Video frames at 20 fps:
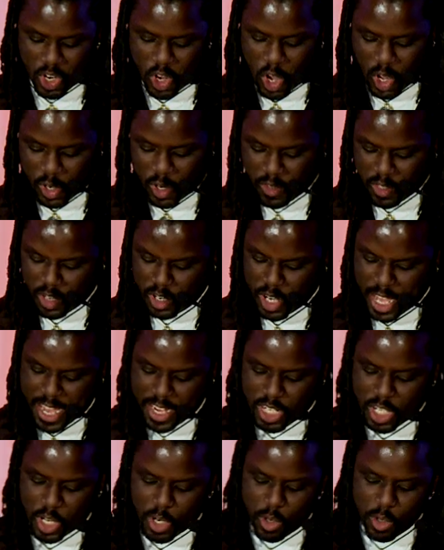honor of the
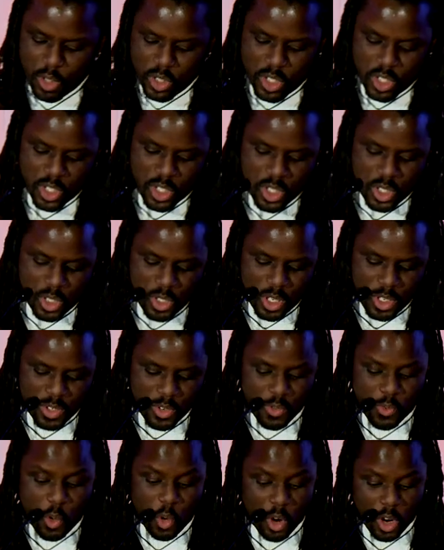night goes is
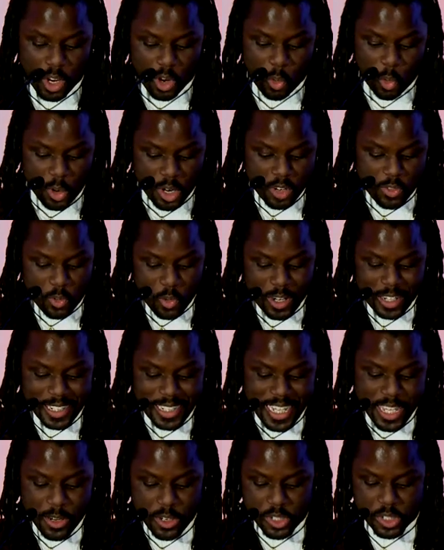for, awarded for
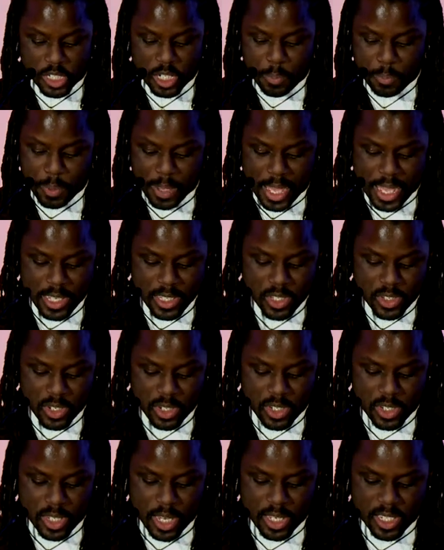leadership and
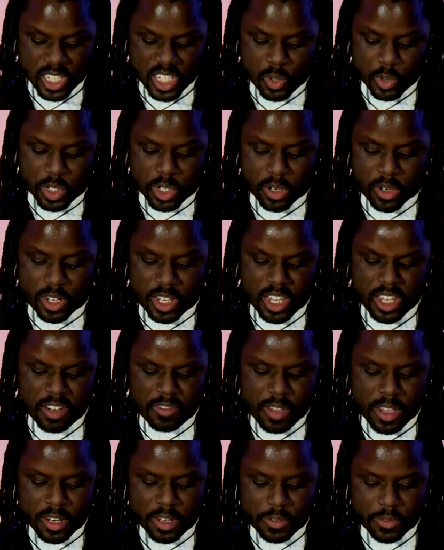successes which are
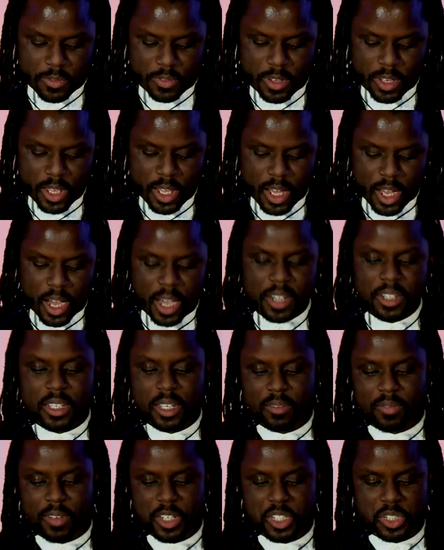innovative,
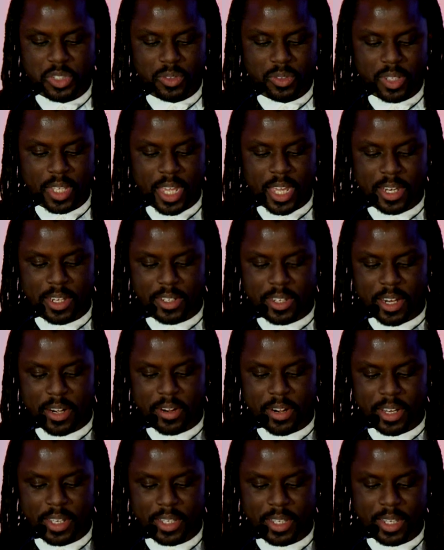unconventional, and
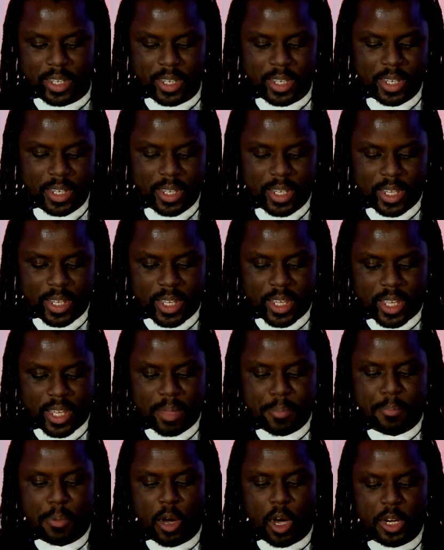daring,
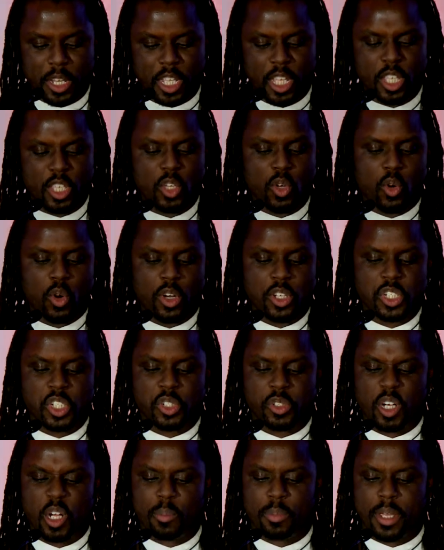embodying York's
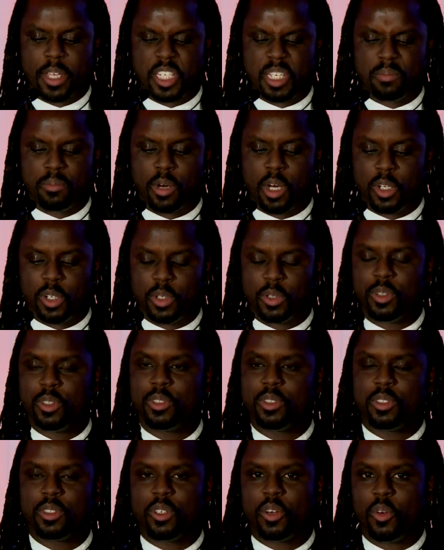trailblazing motto,
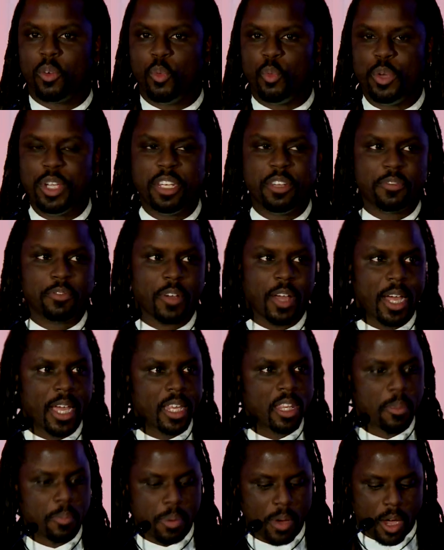redefine
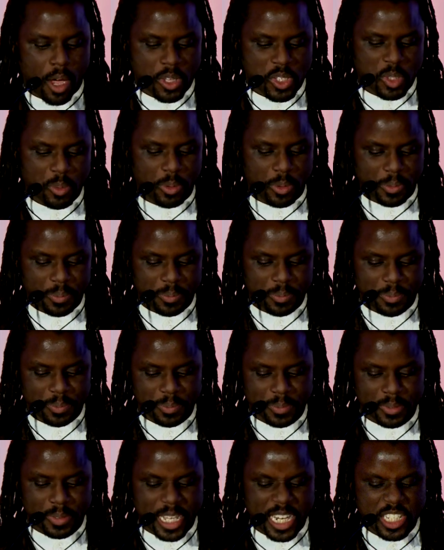the possible.
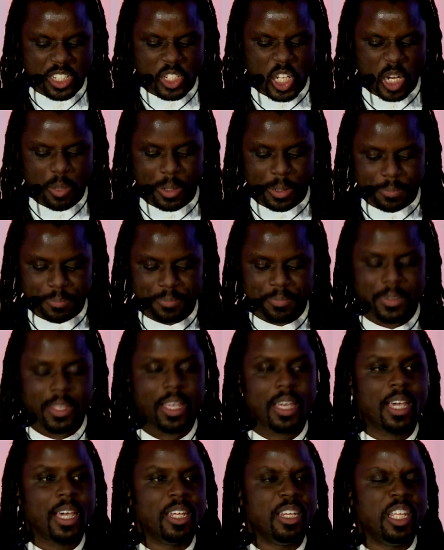Ladies and gentlemen,
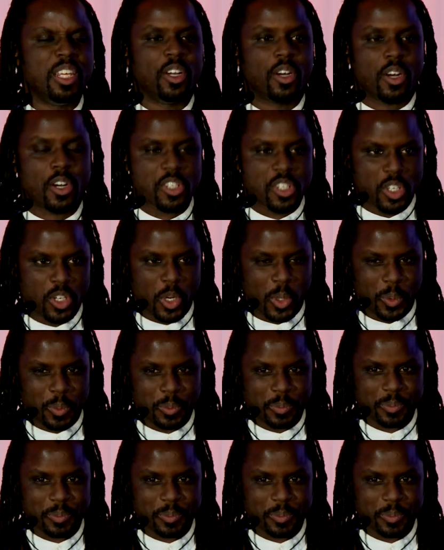Nina Arsenault.